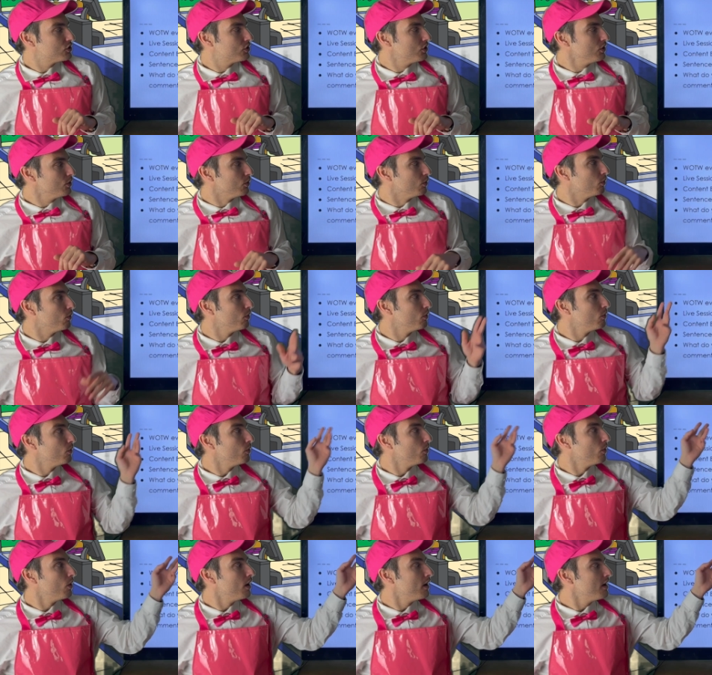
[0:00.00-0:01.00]
to
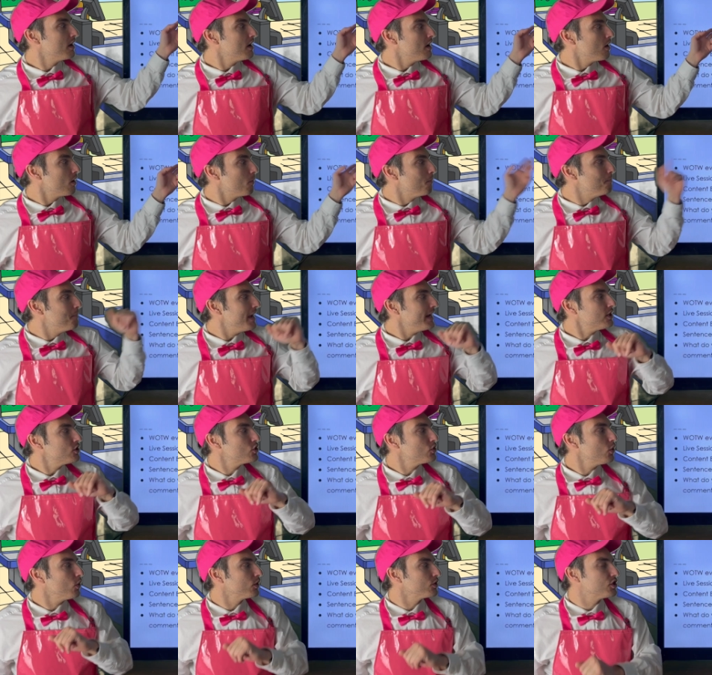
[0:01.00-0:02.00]
make
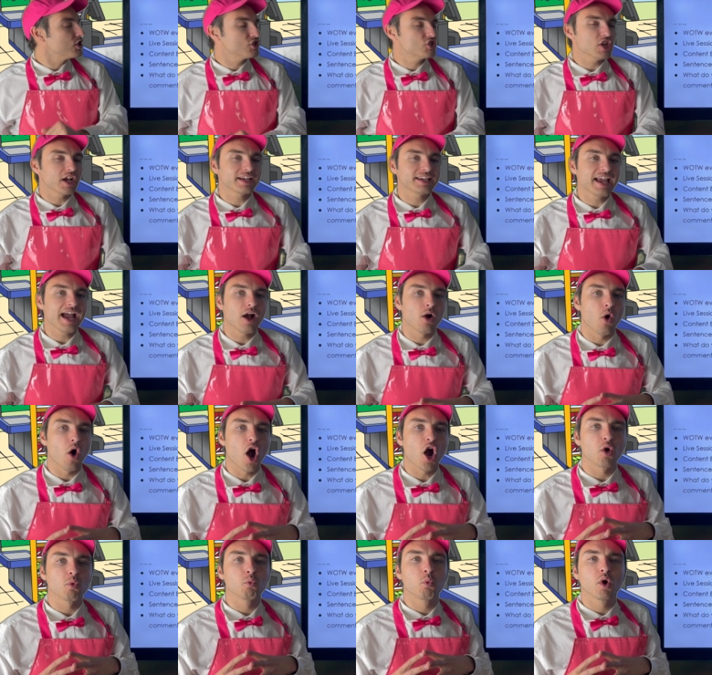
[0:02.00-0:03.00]
sure to check out
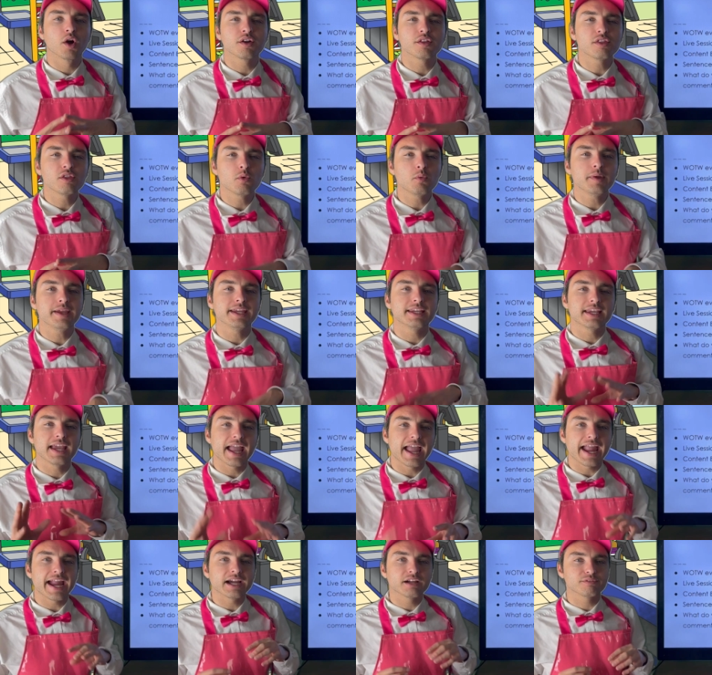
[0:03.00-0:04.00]
our Word of the
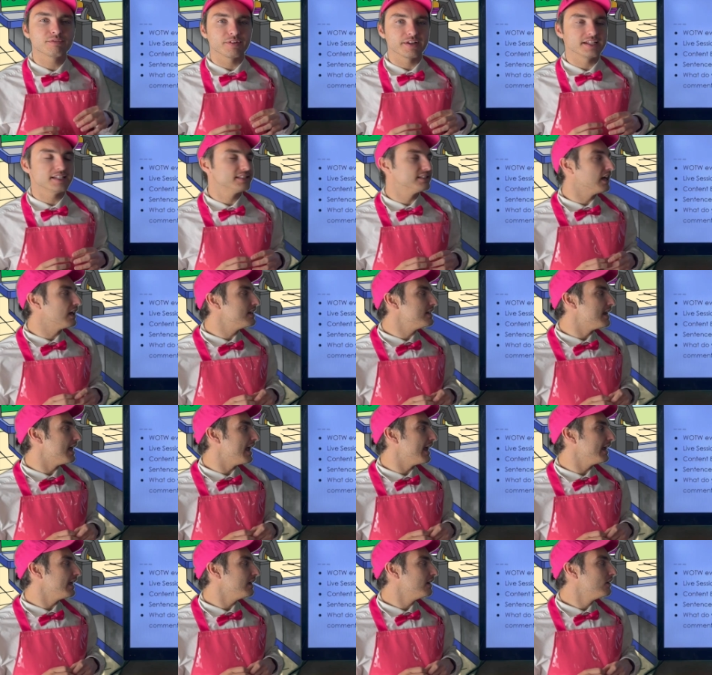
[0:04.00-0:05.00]
Week every
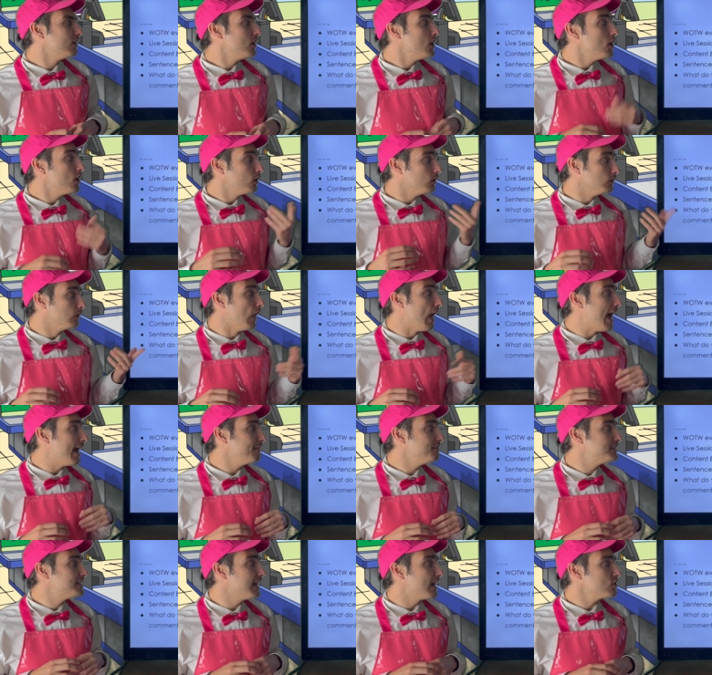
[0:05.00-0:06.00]
Sunday.
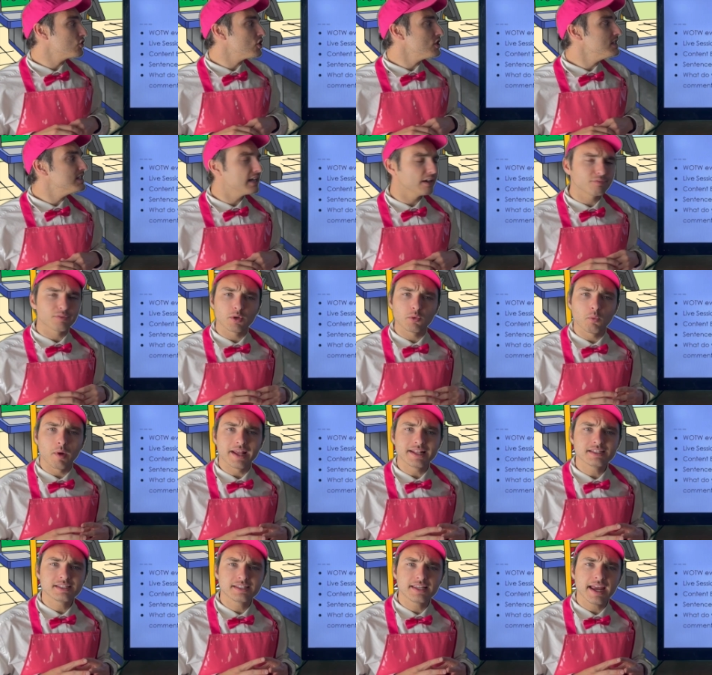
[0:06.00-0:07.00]
Live sessions every
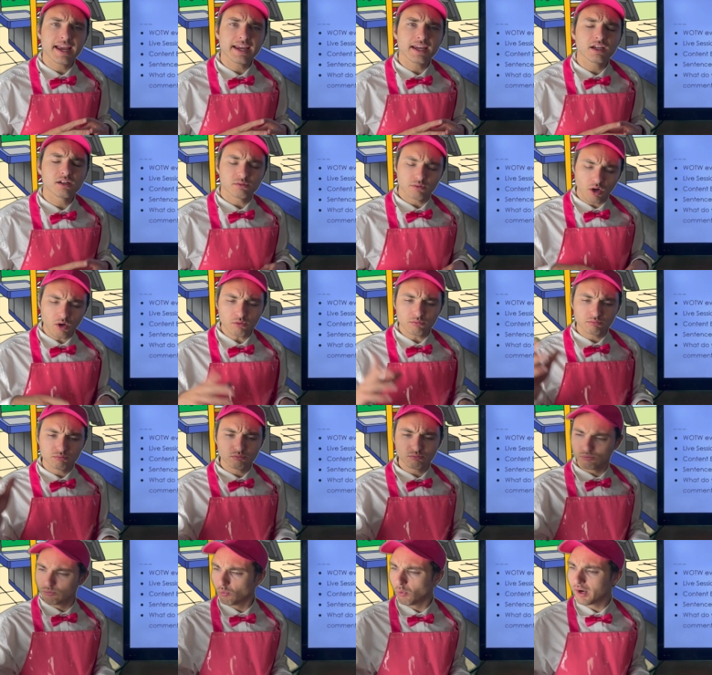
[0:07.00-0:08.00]
Wednesday.
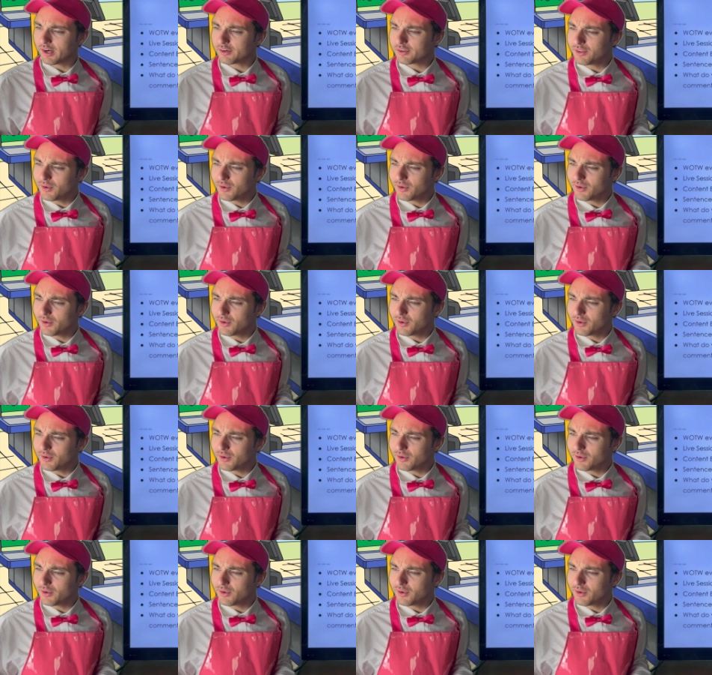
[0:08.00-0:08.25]
Oh, what are